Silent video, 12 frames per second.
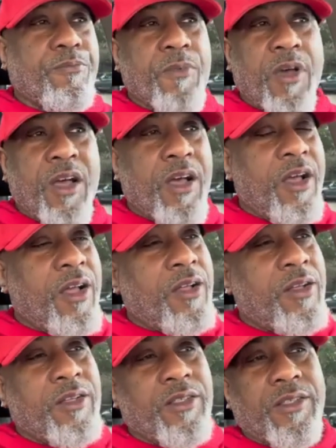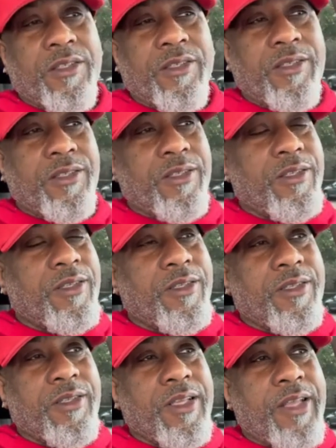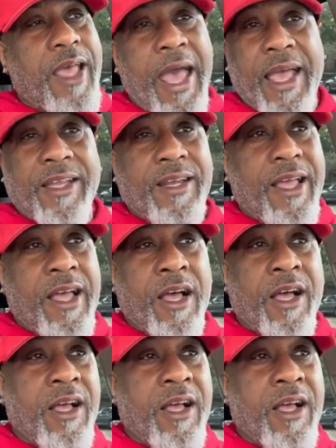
uh, academicians